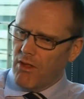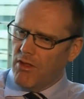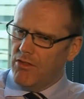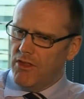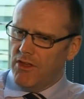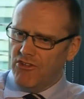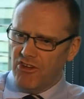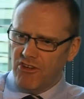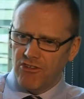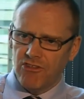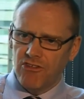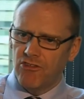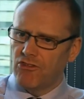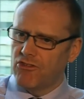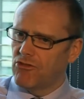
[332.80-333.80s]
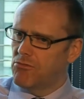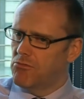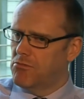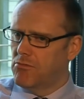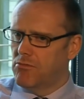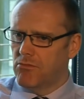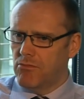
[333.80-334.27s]
The existence,
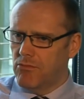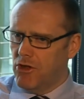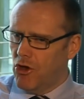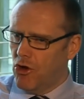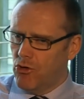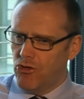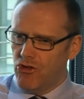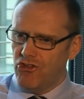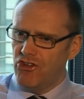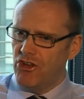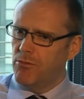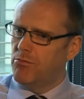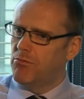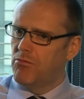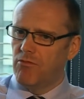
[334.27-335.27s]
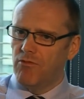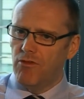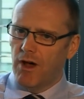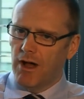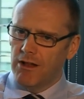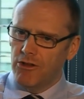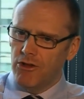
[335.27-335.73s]
the ownership,
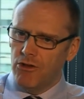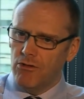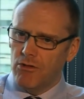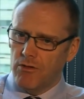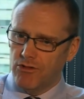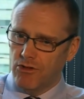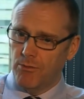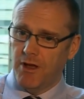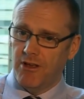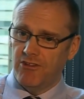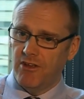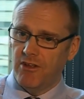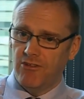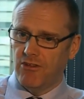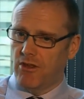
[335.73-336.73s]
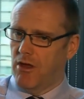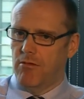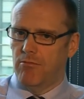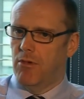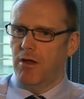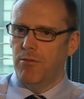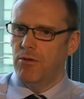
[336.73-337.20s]
value of some assets
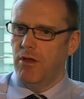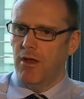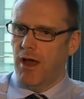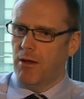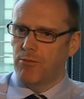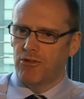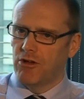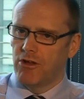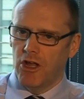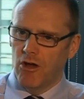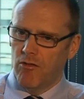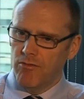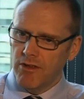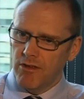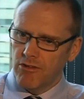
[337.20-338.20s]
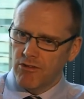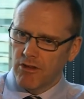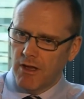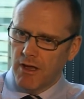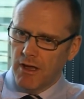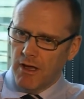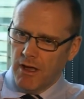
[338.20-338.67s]
might be absolutely obvious,
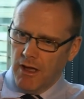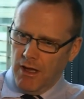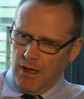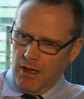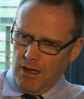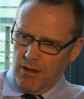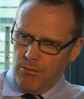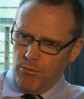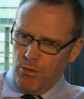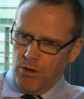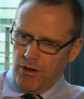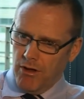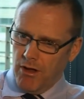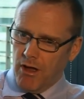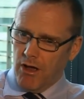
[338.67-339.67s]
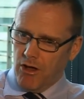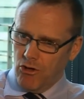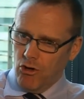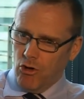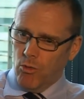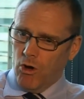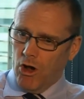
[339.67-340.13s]
but a
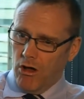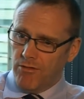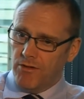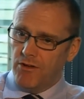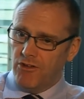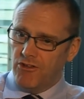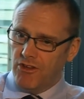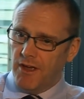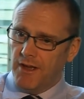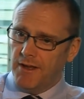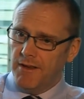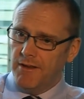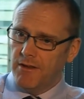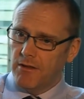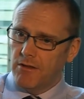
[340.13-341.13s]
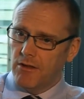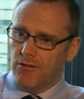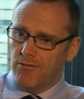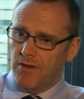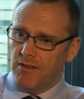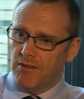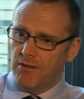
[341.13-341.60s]
court will often decide the
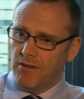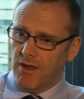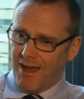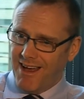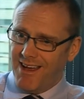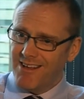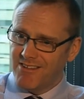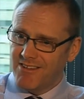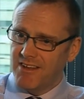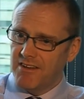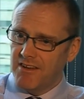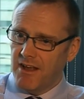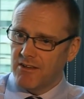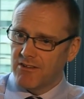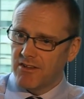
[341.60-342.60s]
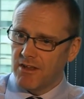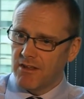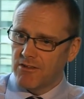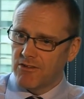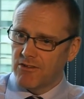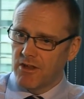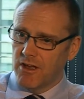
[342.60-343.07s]
defendant has hidden
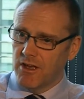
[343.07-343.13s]
assets